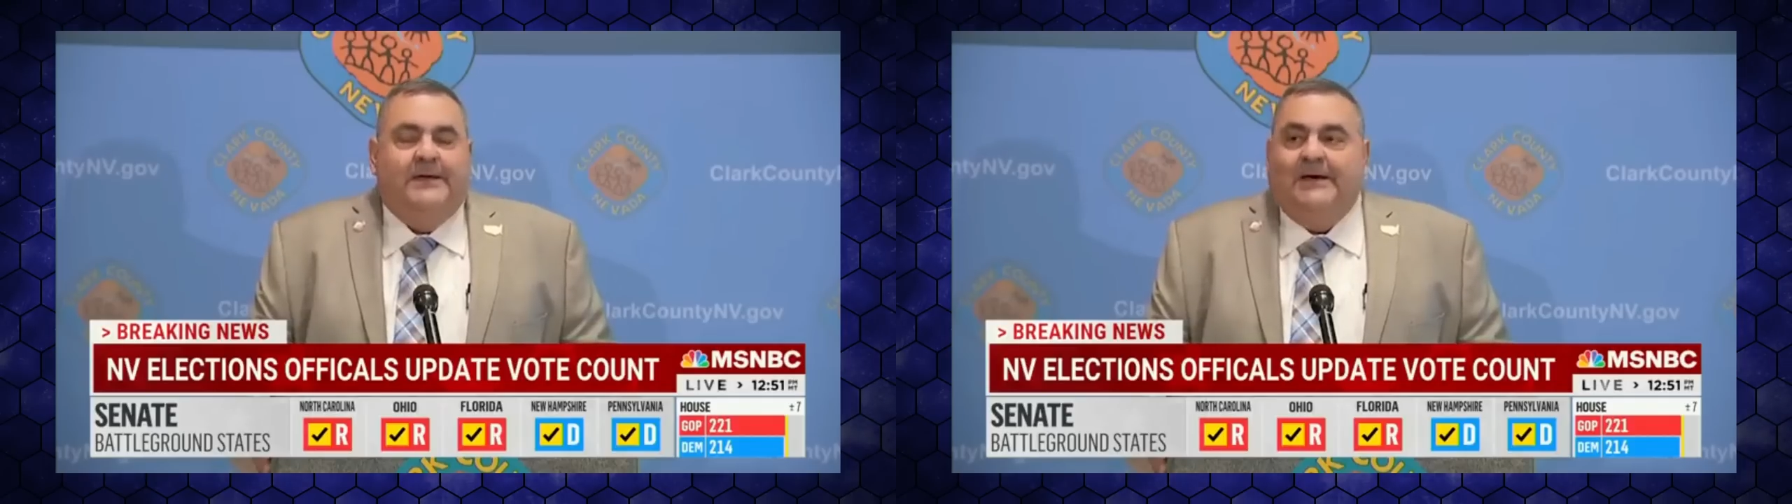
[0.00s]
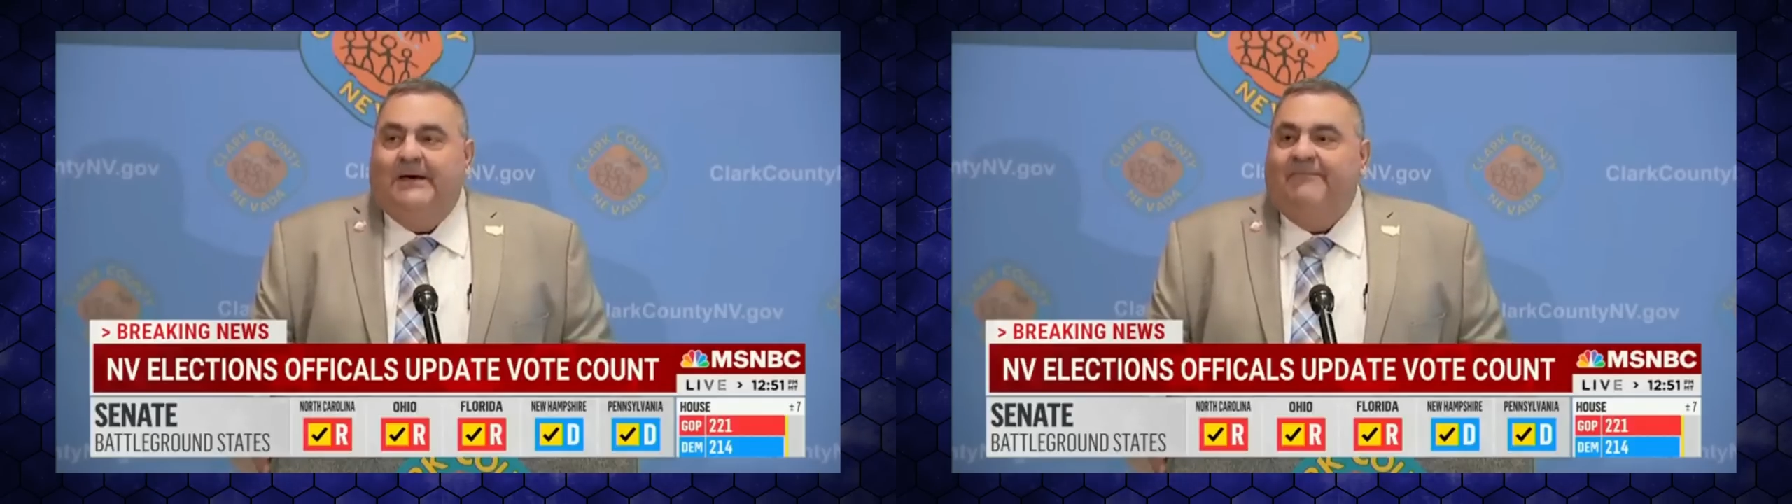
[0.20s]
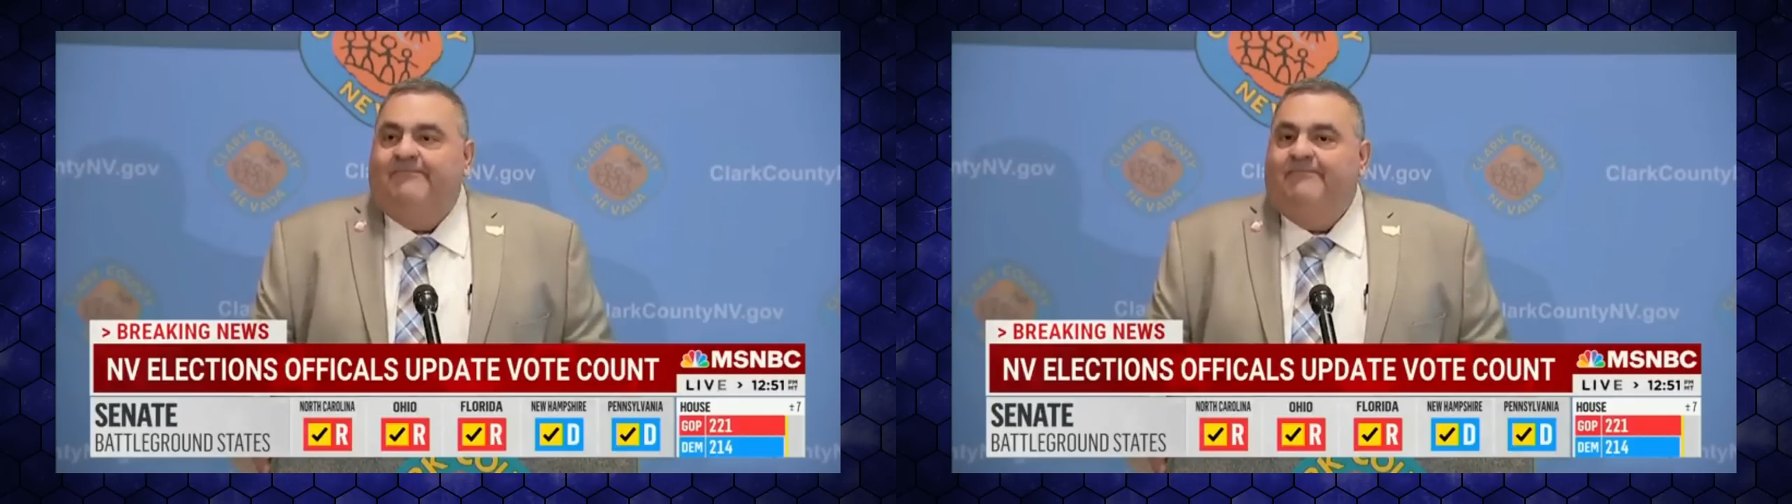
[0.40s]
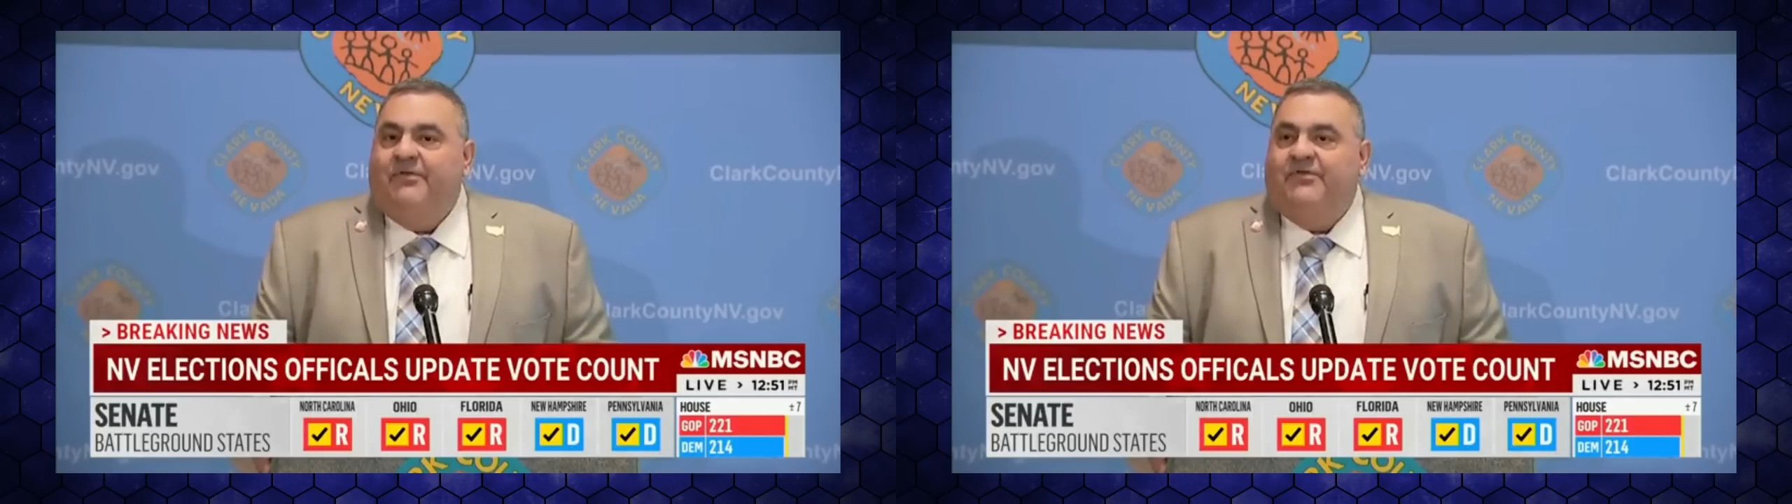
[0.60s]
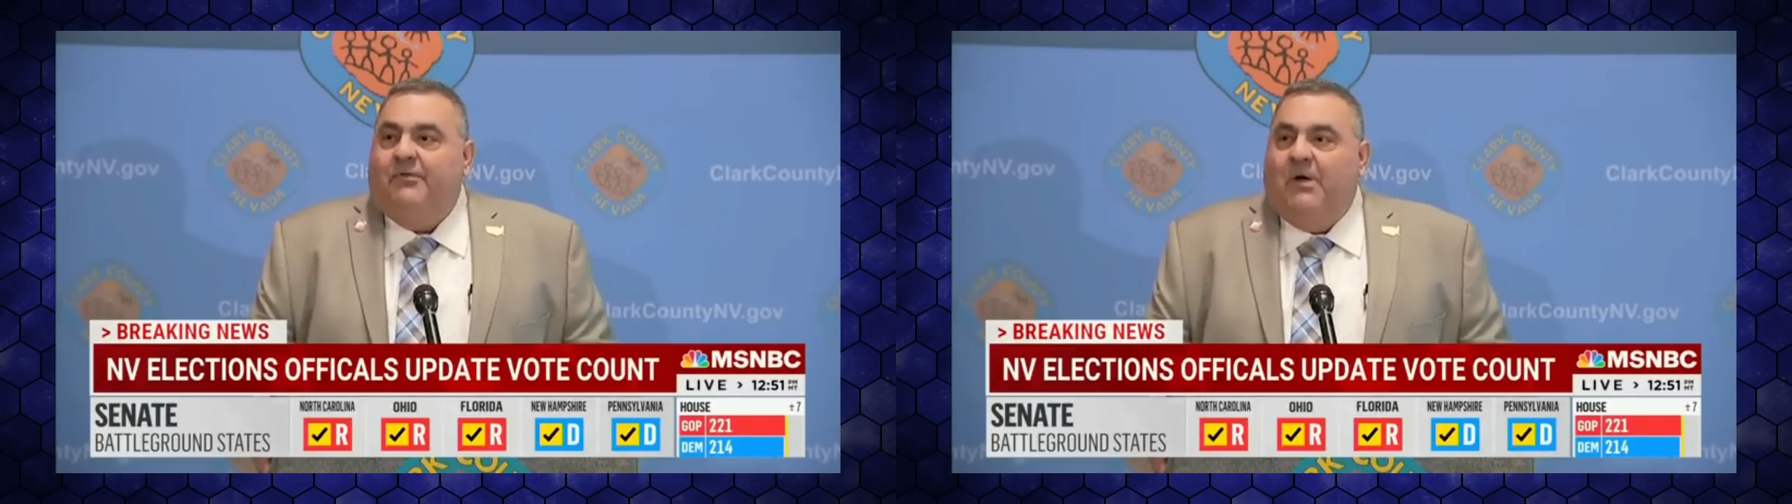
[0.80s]

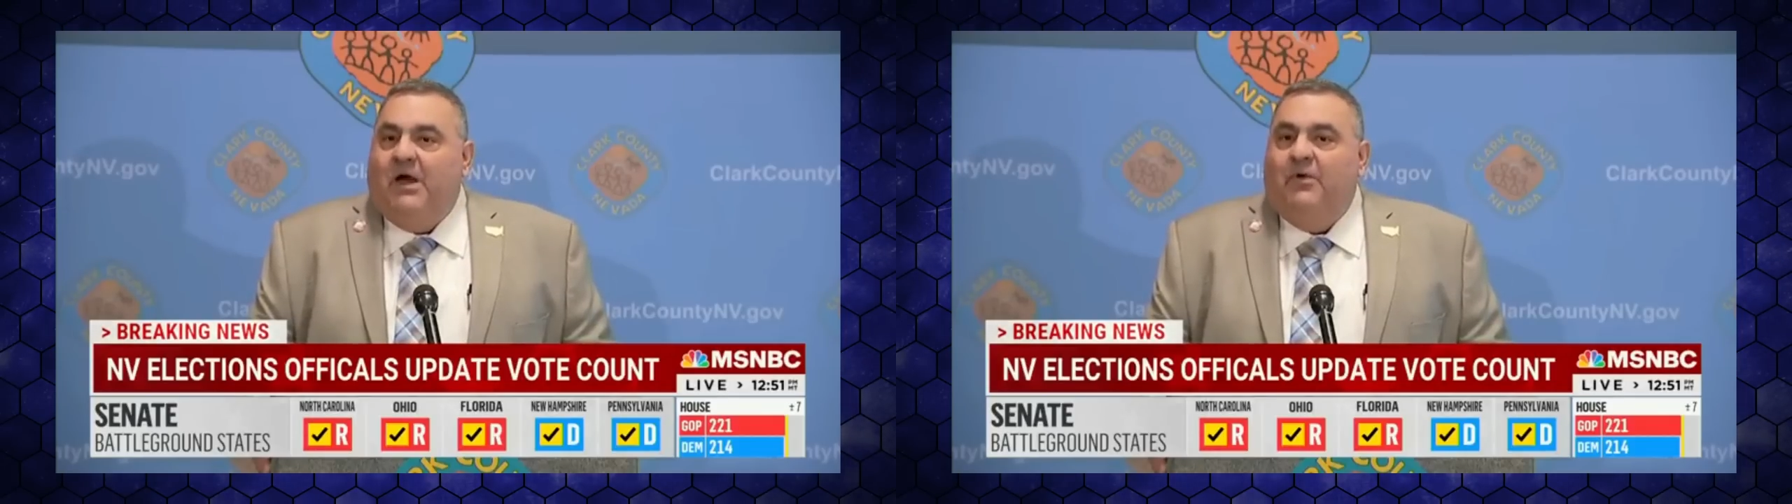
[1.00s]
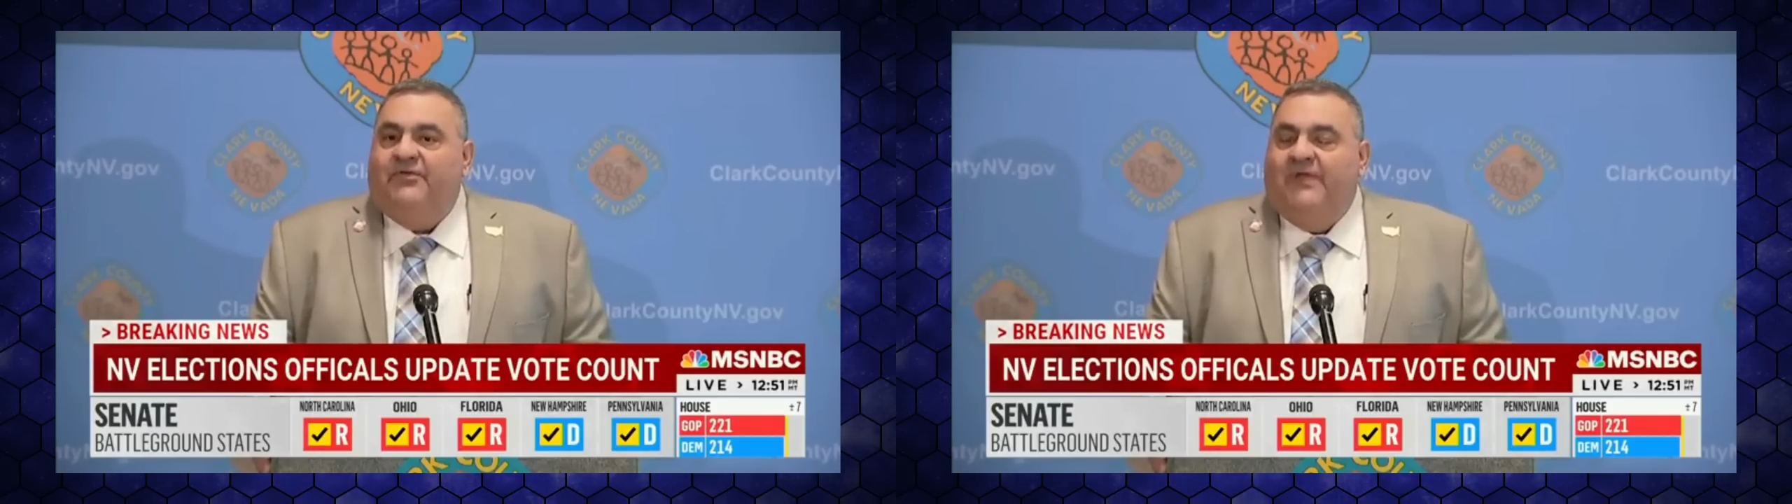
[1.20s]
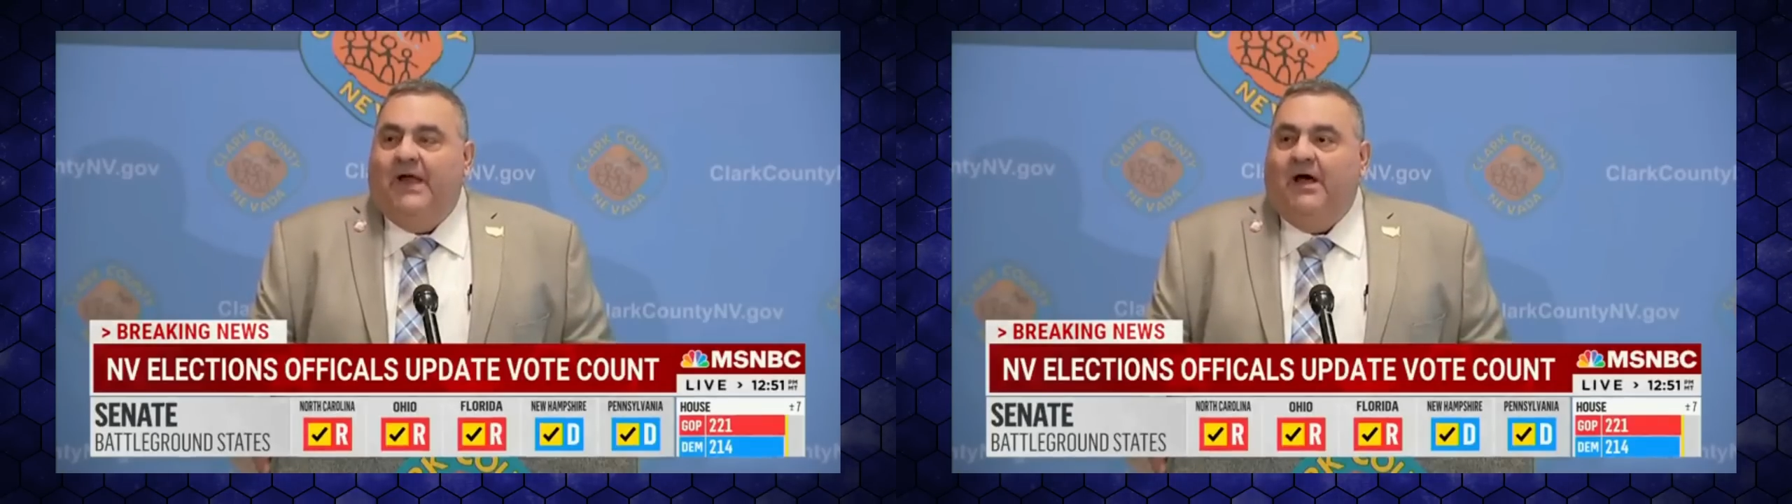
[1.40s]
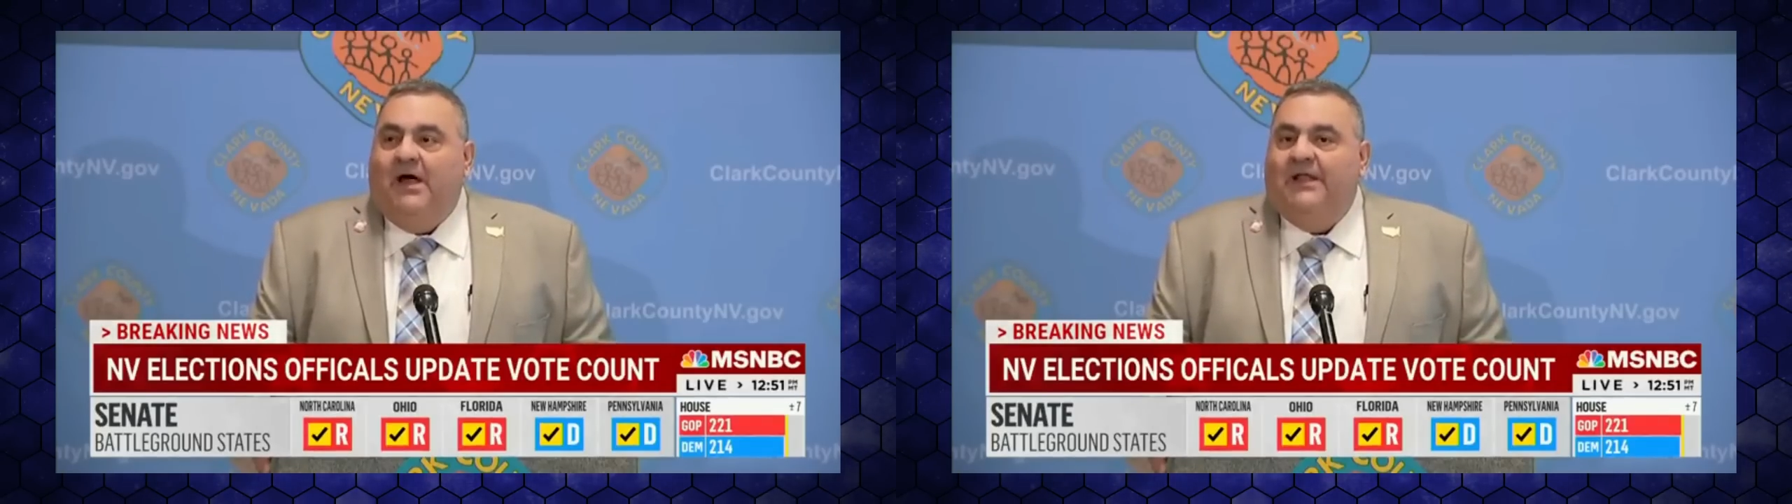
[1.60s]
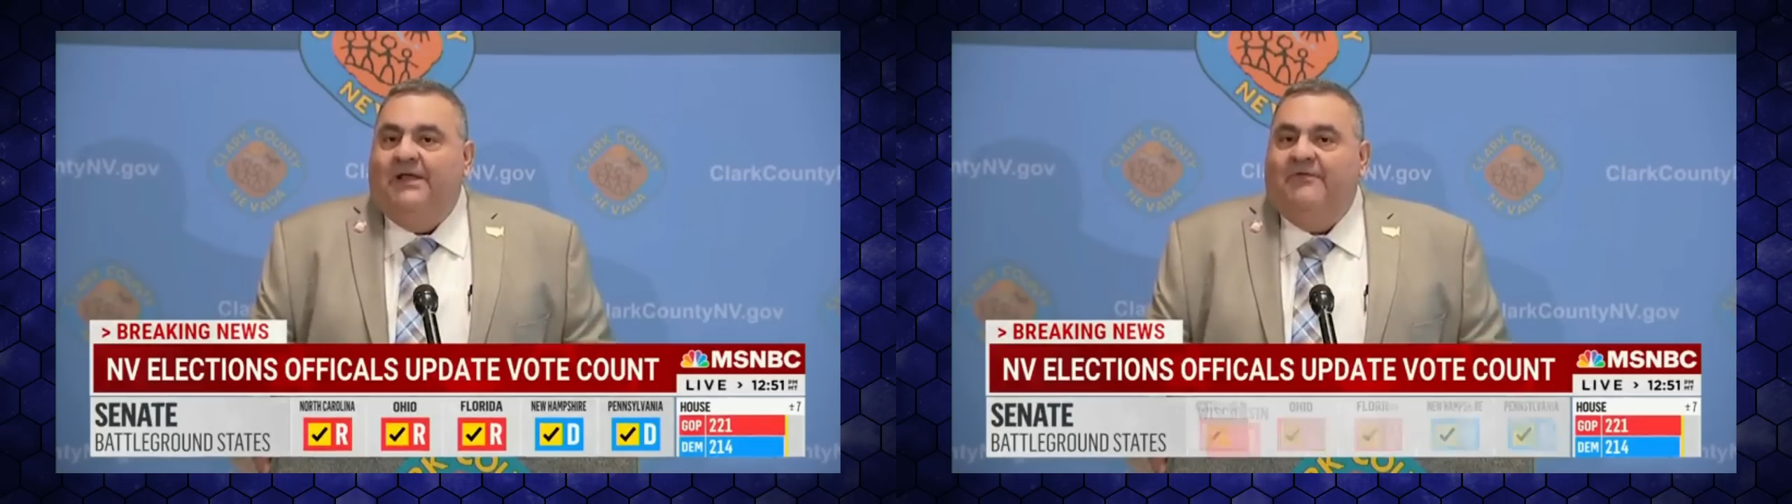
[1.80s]
Tomorrow is not a
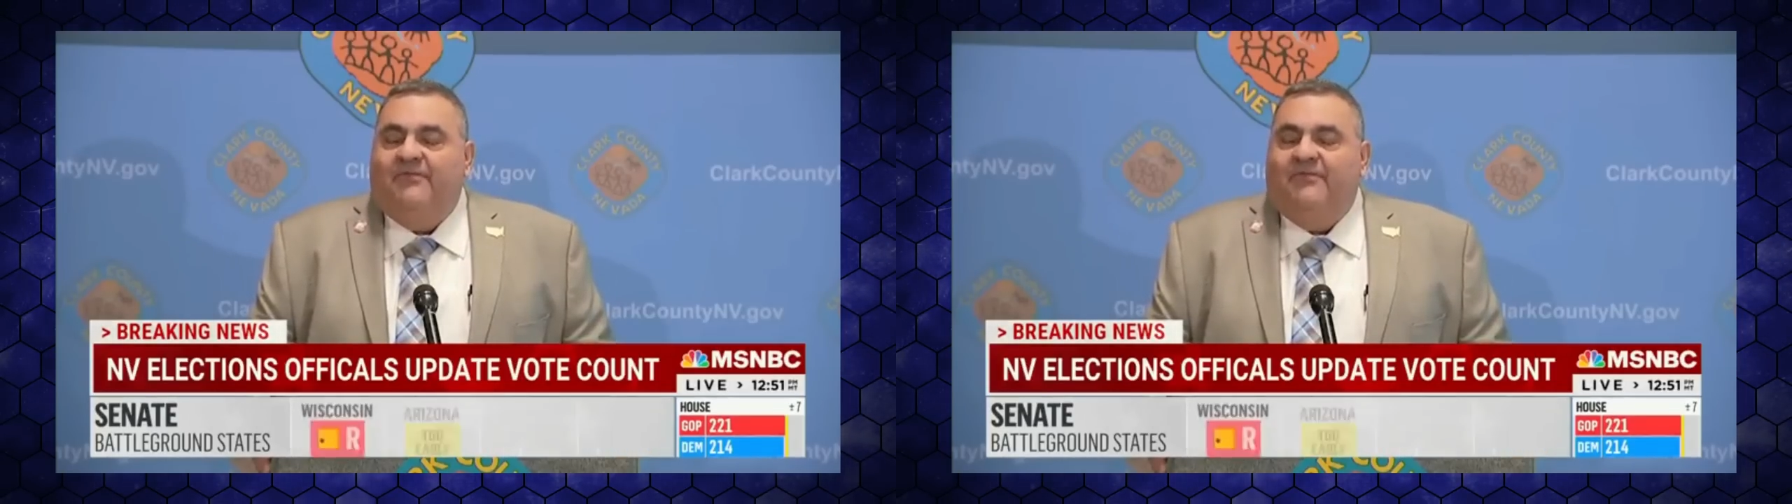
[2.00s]
holiday